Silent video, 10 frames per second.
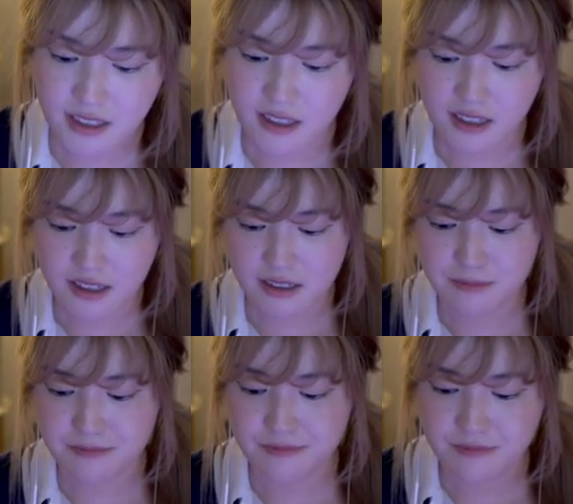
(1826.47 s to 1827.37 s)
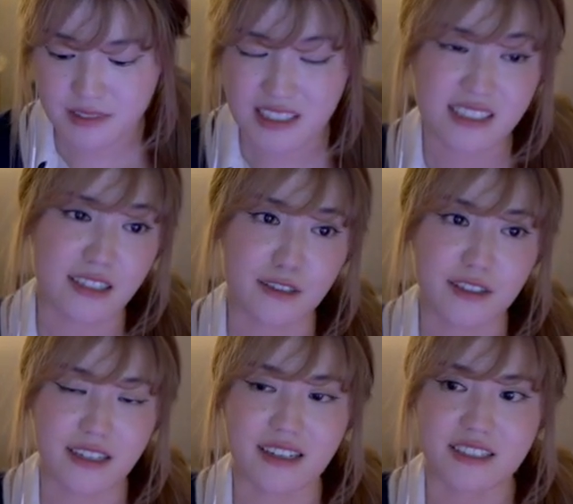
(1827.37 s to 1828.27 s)
Um, that's another
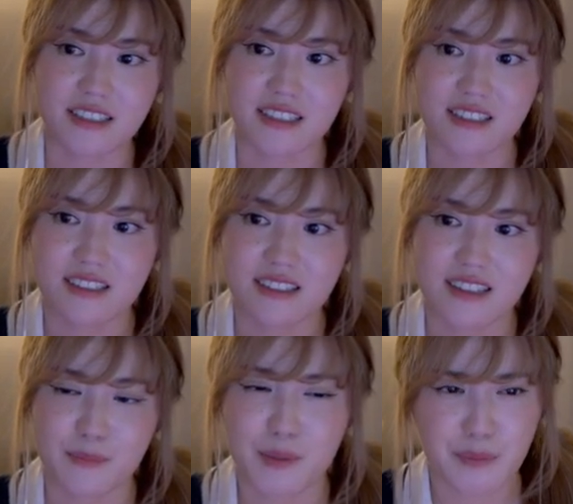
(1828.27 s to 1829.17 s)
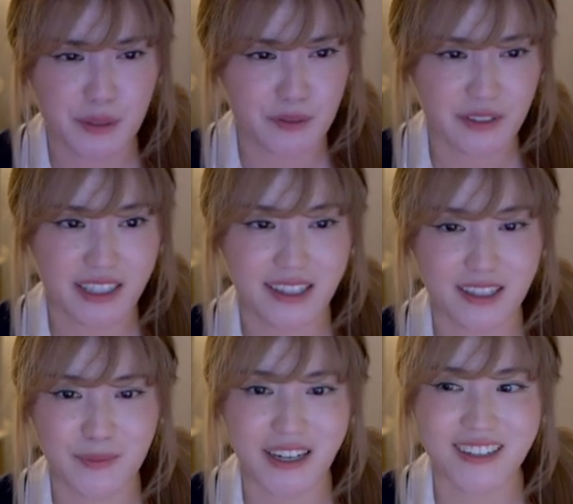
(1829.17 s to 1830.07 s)
thing, actually that people don't really think
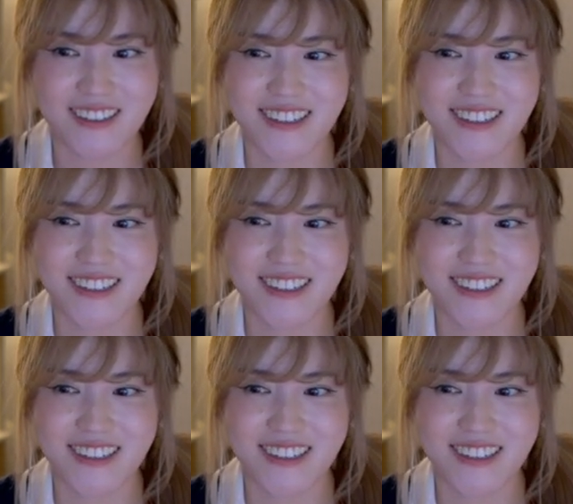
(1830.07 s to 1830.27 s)
about.